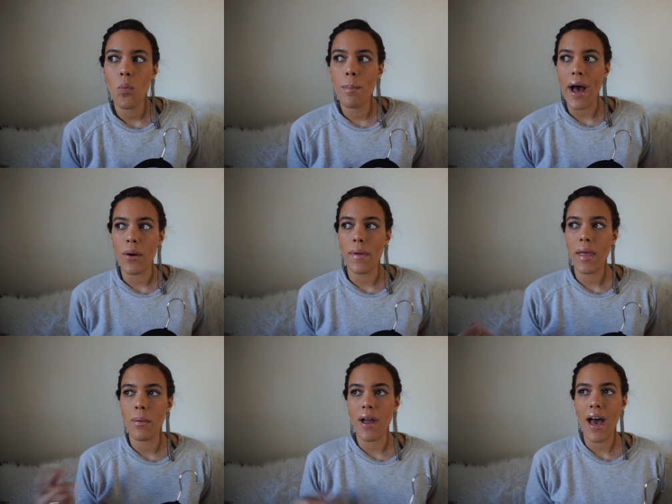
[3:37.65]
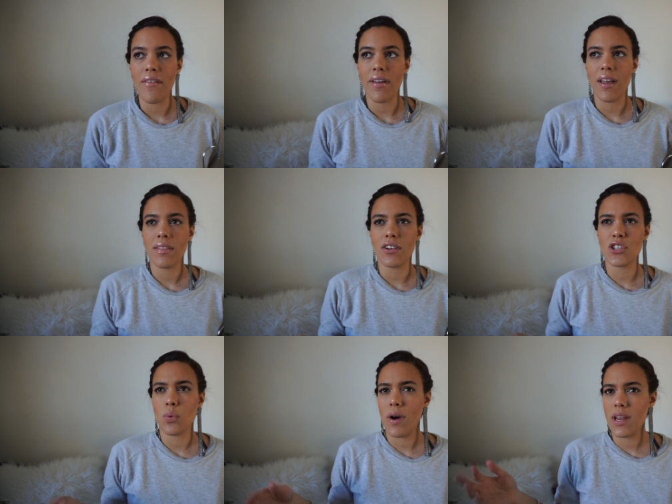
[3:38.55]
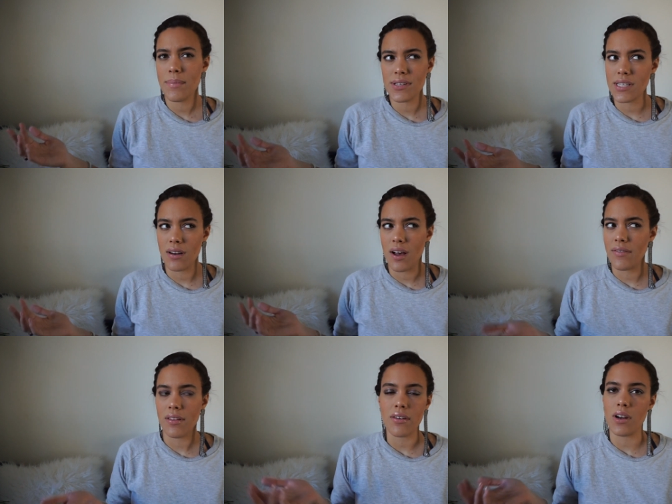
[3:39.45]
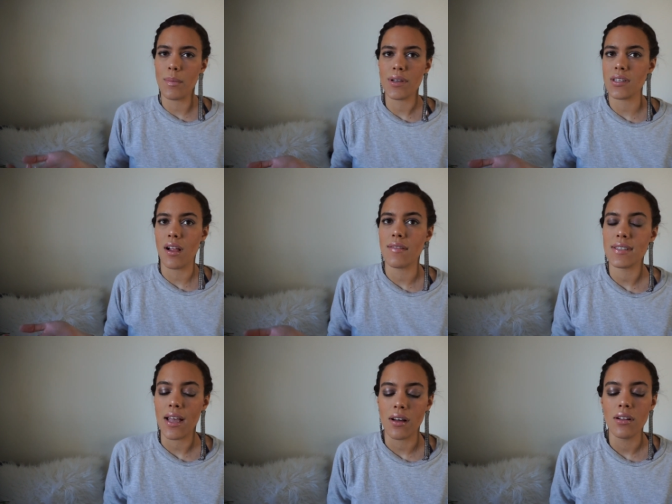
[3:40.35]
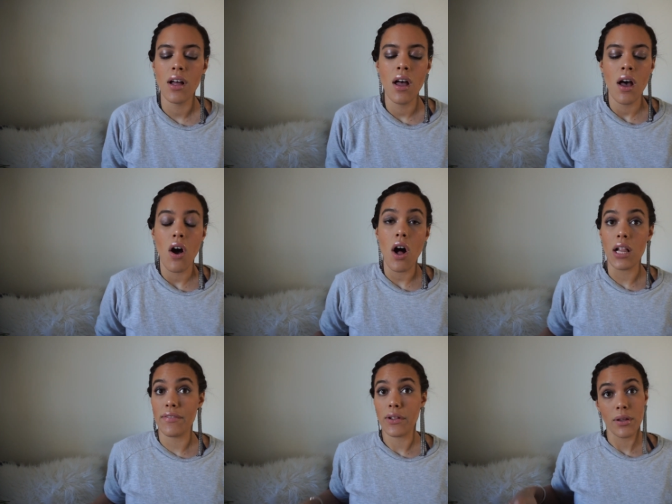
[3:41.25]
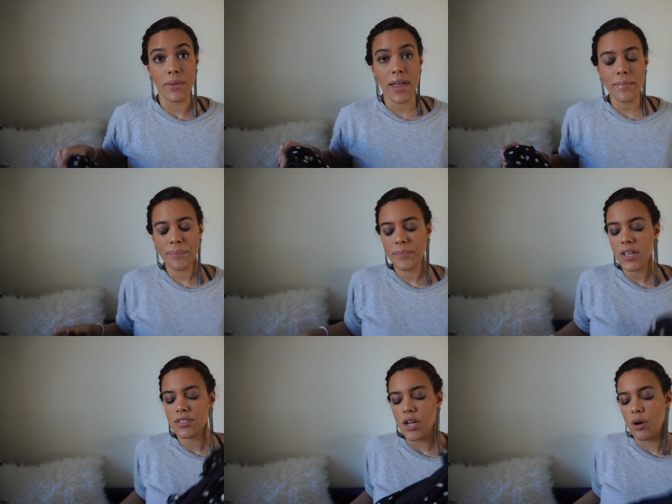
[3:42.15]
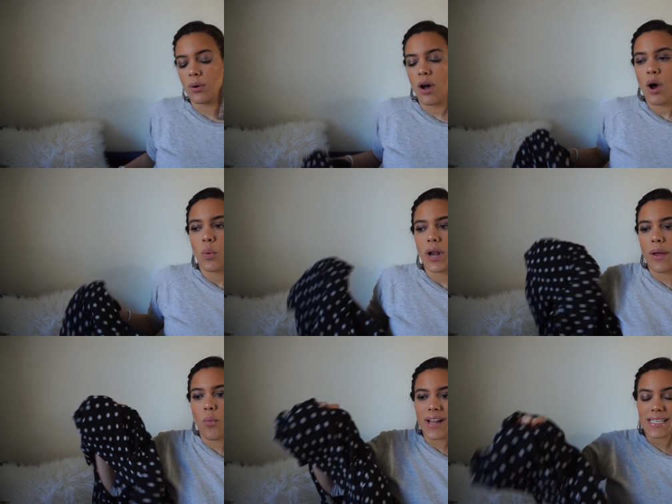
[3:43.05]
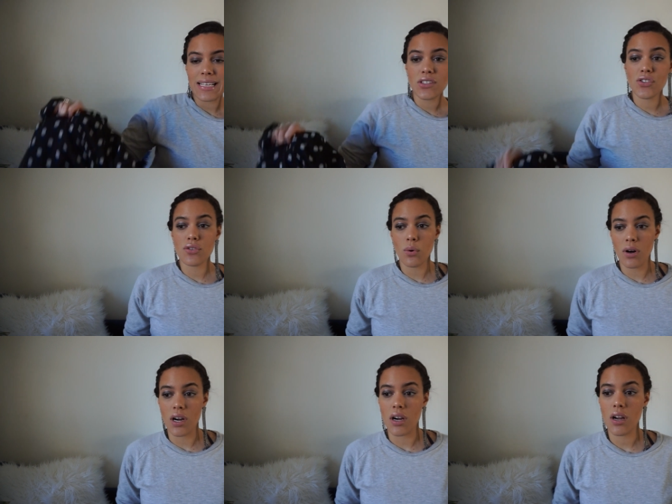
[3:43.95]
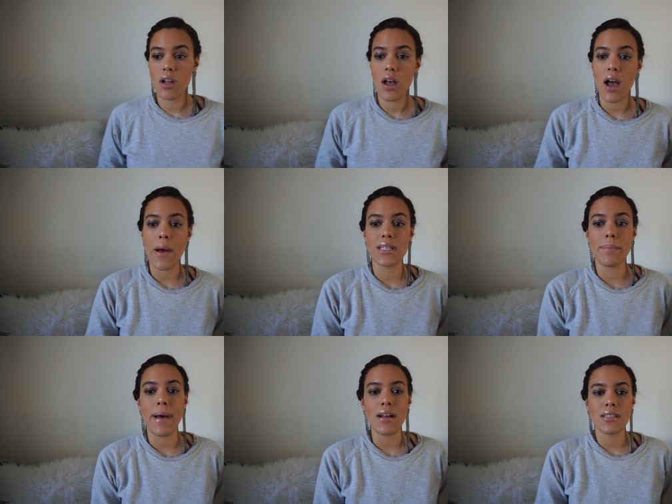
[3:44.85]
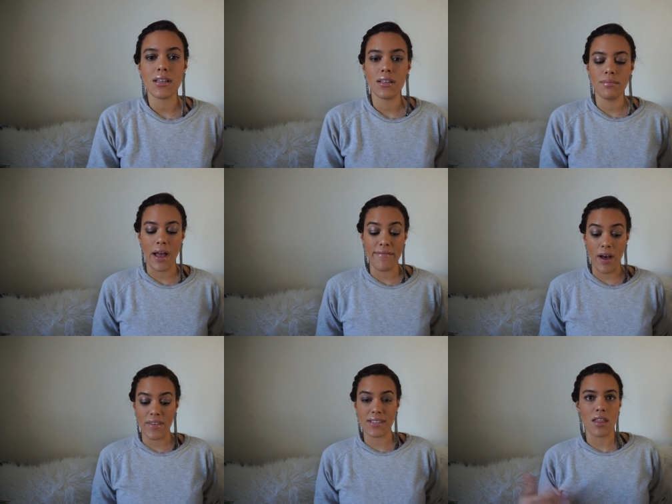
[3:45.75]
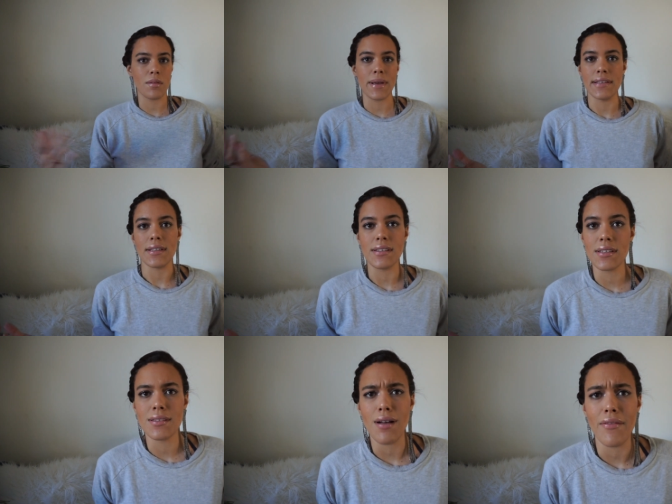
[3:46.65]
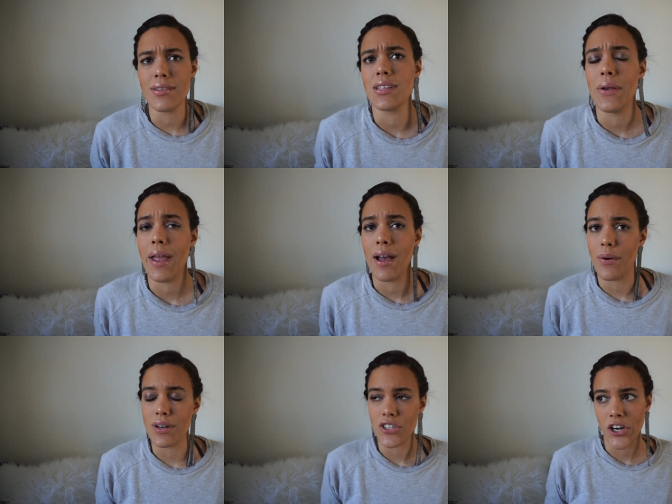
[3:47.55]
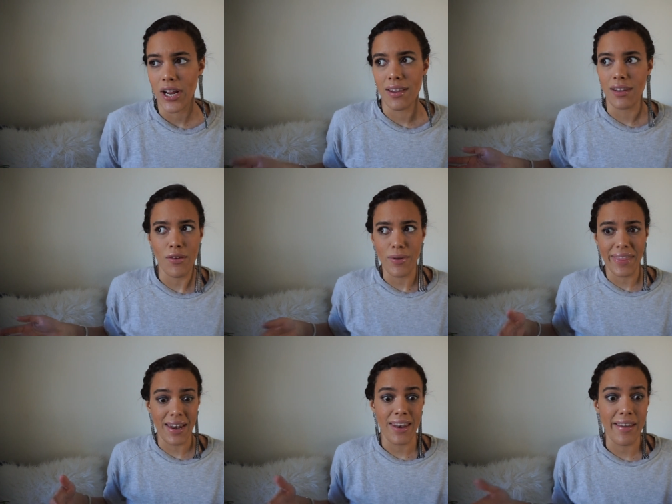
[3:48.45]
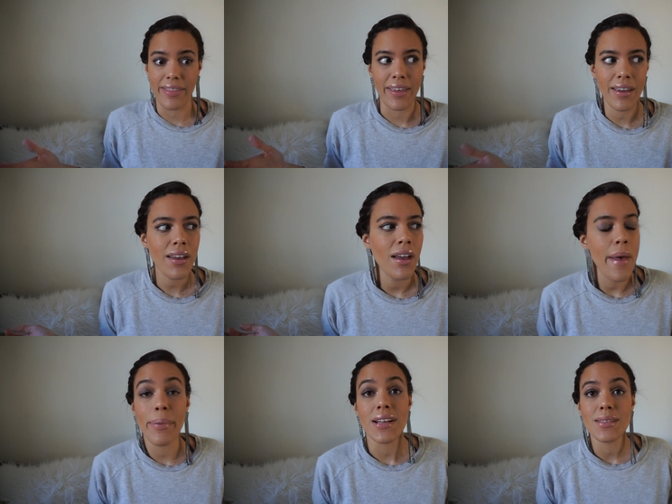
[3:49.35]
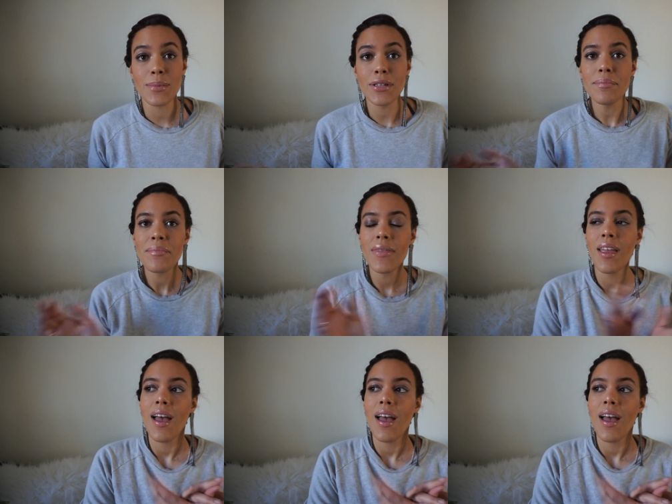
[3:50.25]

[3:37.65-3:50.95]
back when they were having their 20% off or 30% off sale, all of the clothing. So when I went in store, I was about to, I found these other pieces because obviously you can't go to Target and leave with nothing, impossible.